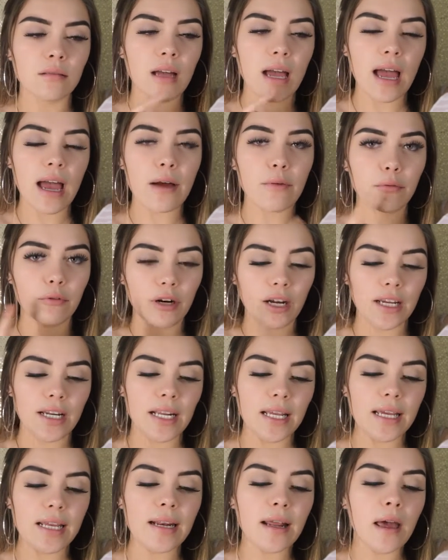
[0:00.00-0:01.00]
at Rite
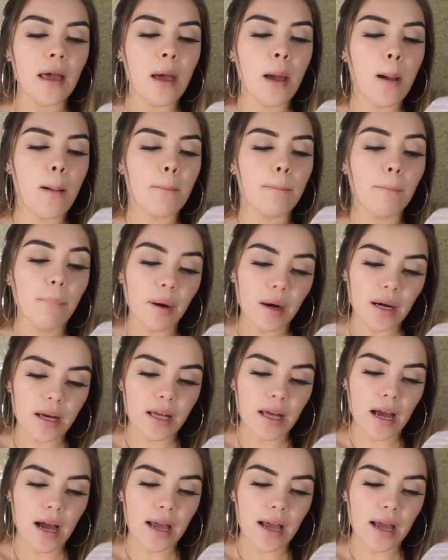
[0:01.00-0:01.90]
Aid, but